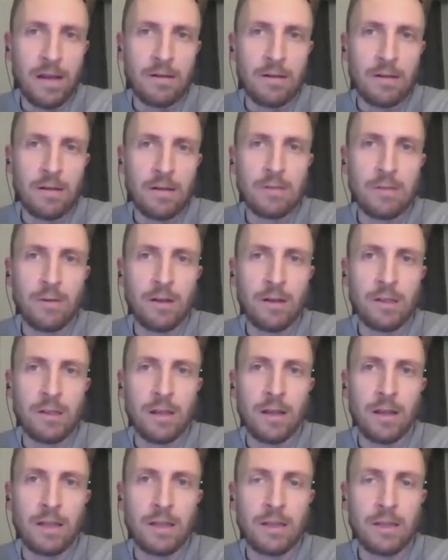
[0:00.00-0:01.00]
And that's why you saw
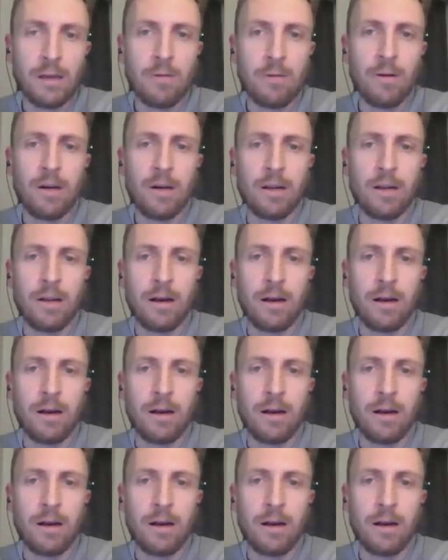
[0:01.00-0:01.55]
less liquidity there.